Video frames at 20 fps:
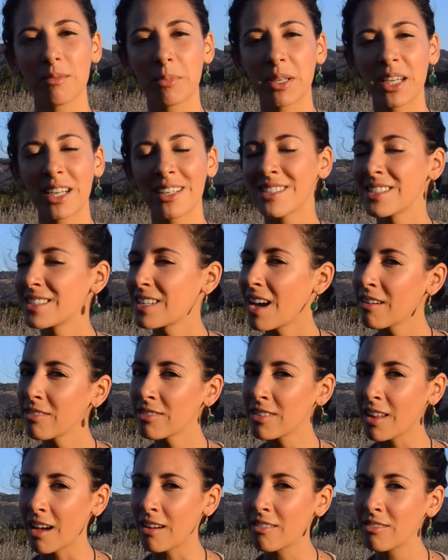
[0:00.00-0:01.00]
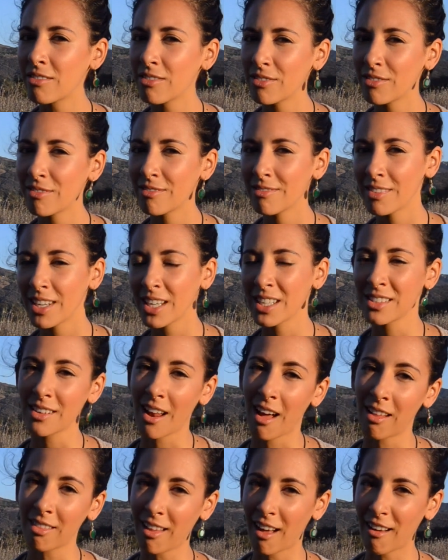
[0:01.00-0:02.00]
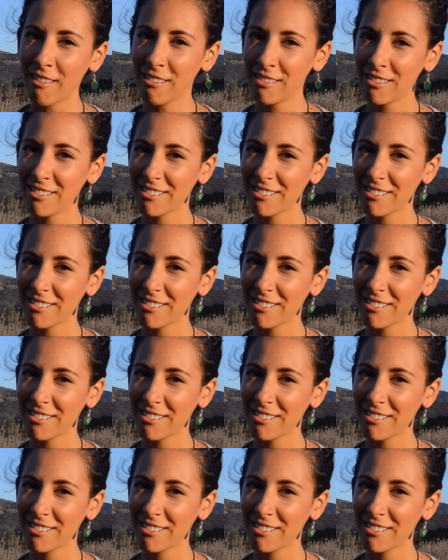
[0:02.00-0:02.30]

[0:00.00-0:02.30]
because tough love is not love.